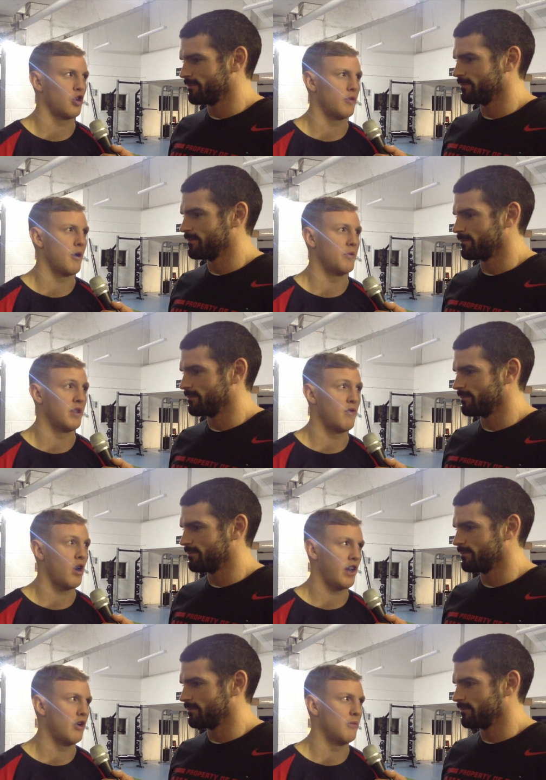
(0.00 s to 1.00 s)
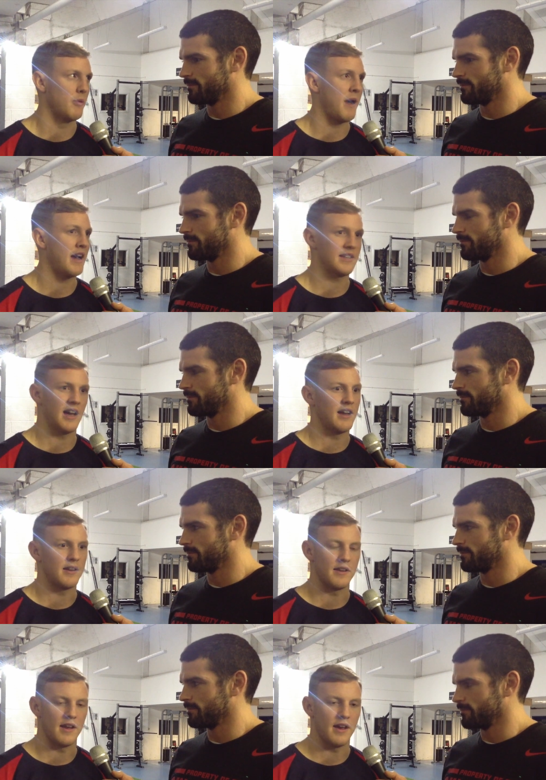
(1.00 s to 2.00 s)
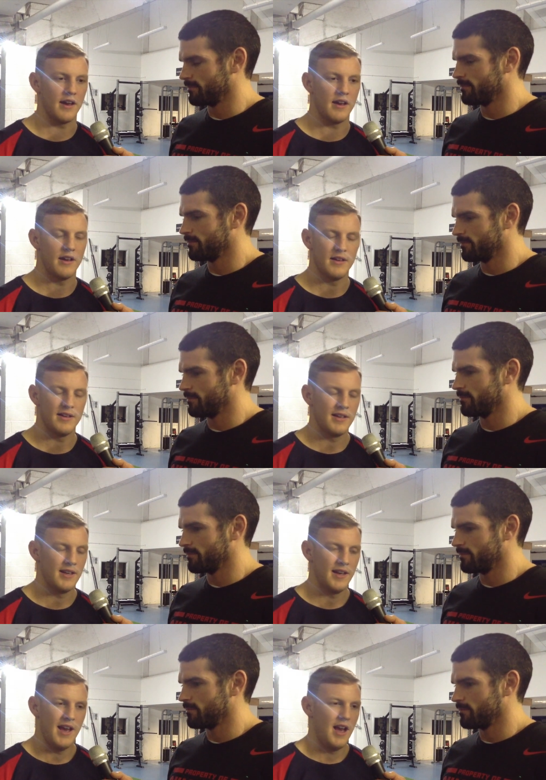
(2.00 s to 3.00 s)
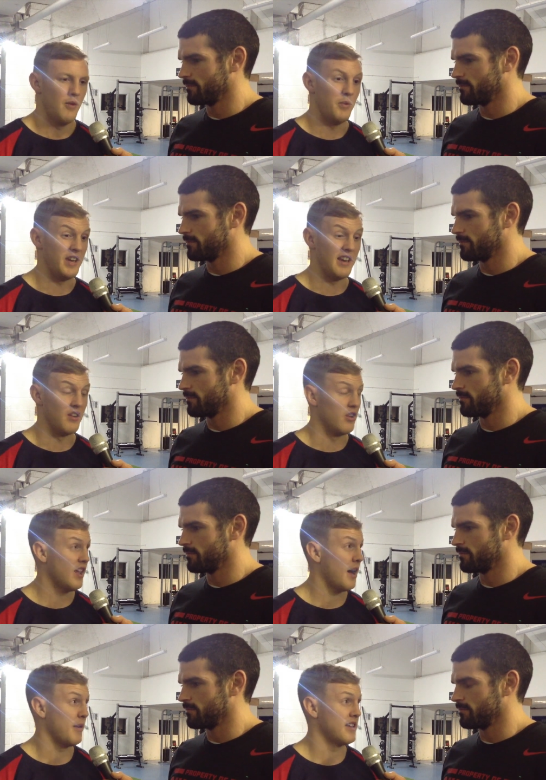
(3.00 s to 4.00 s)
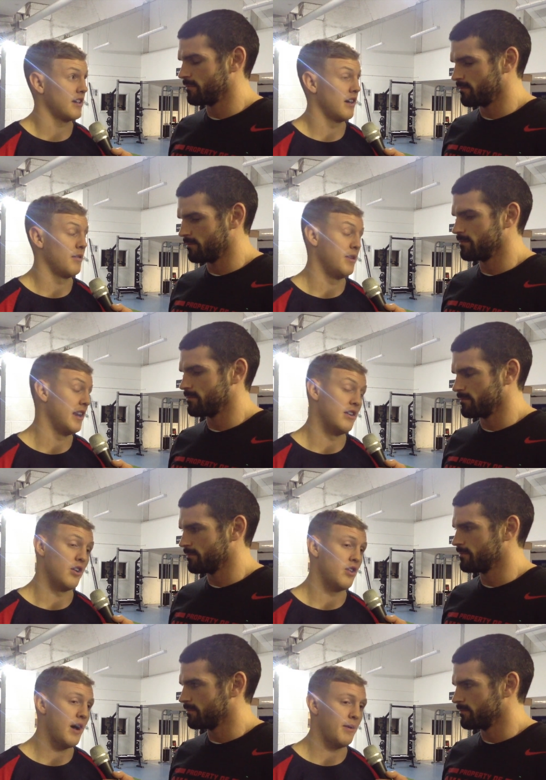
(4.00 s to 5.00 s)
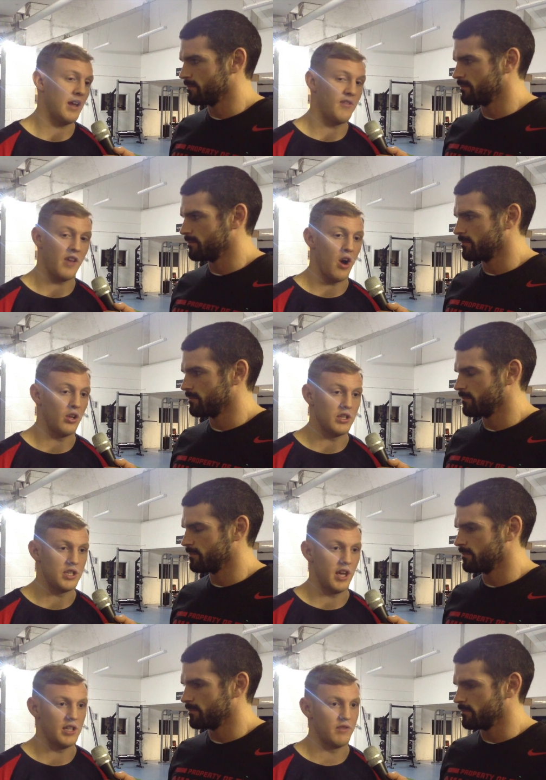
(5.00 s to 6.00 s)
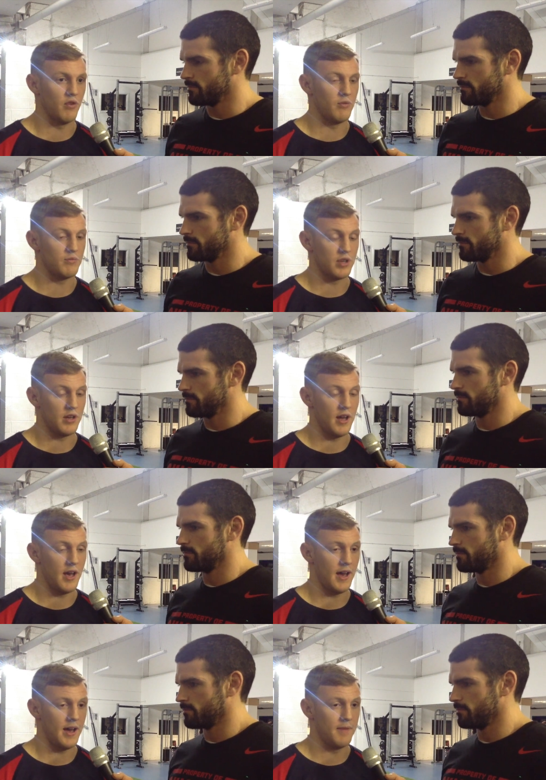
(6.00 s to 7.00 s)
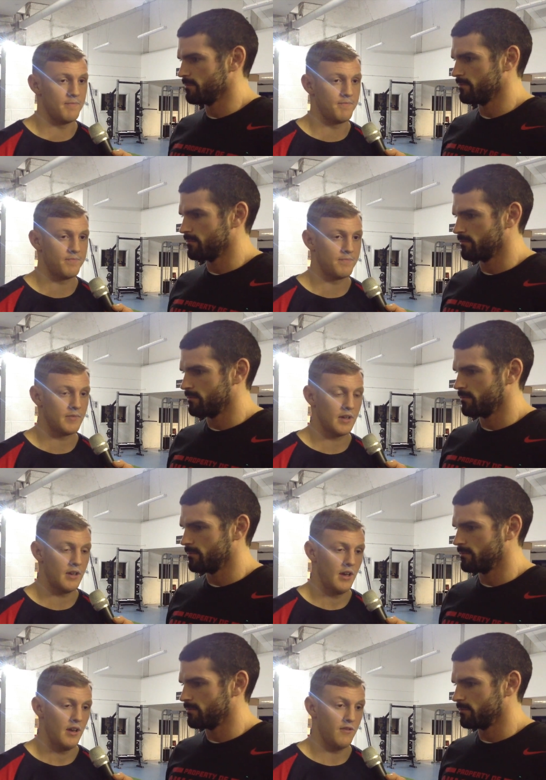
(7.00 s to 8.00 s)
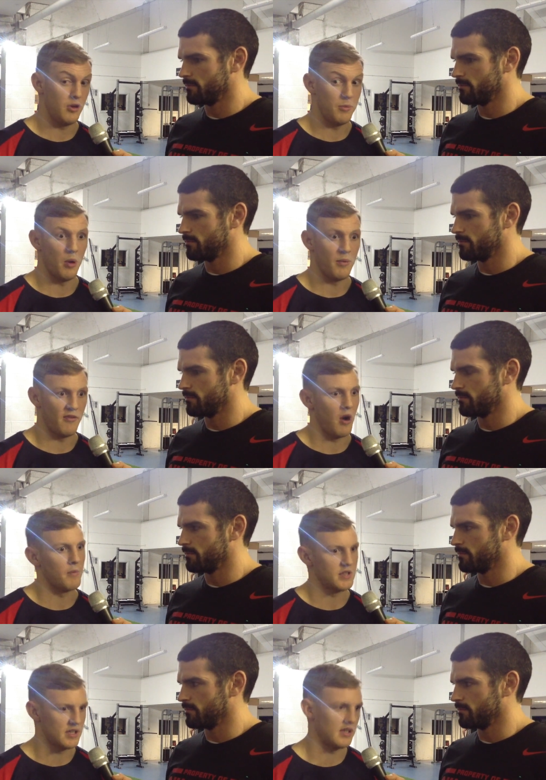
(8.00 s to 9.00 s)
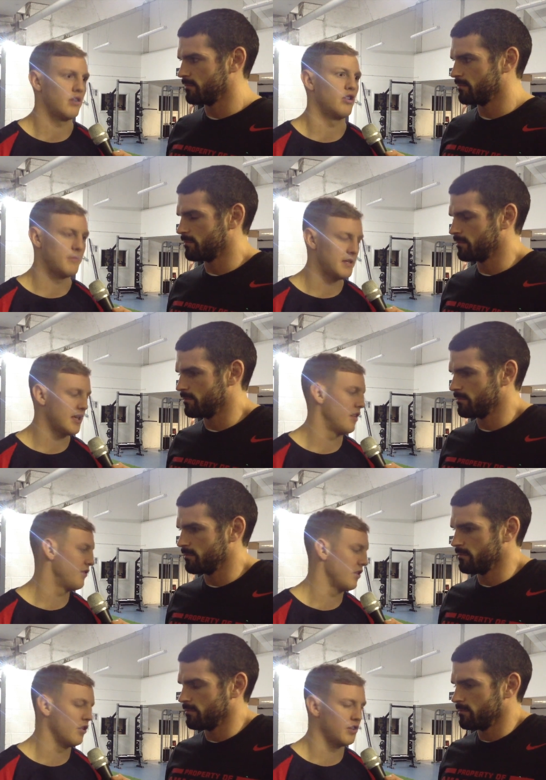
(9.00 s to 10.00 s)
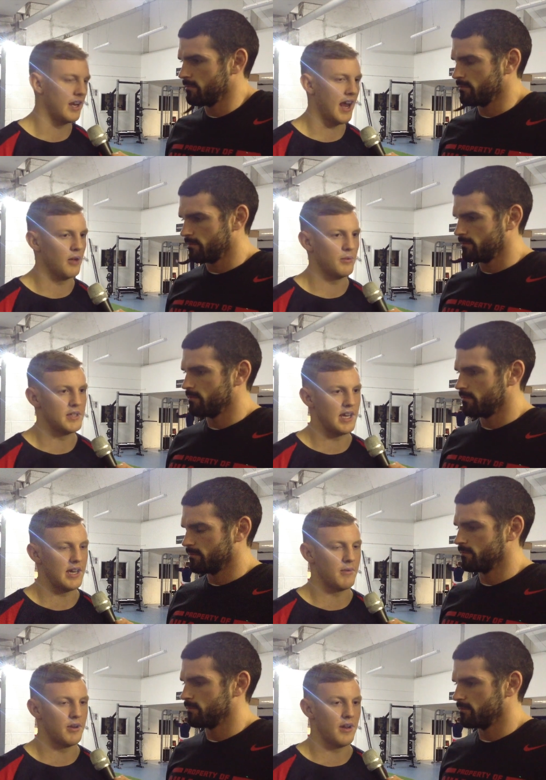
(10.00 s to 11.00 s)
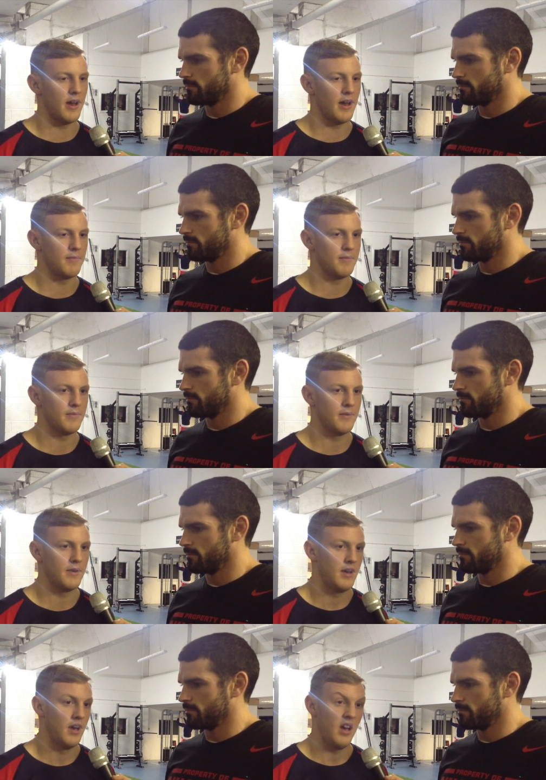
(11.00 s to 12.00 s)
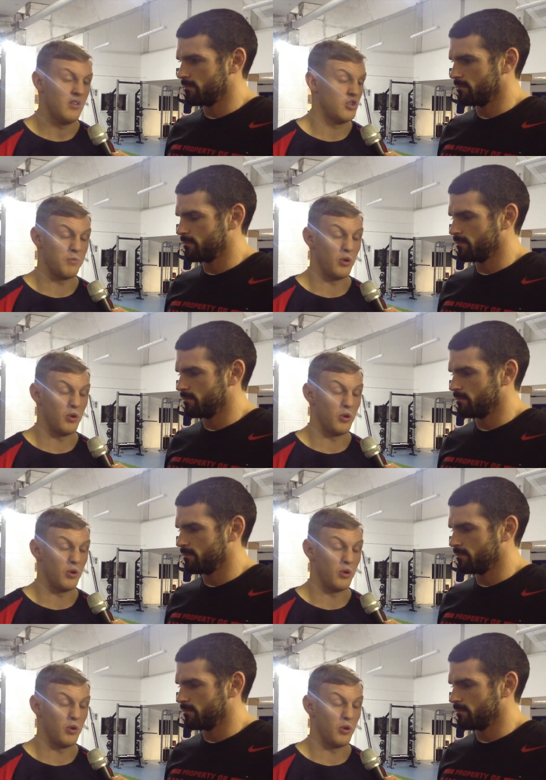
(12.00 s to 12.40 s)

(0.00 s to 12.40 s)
Speaker 1: to come out with a rocket up the backside, and we didn't do that, basically. We didn't do that. We left it all in changing rooms, and a few poor performances, including myself, you know, didn't help the team, and just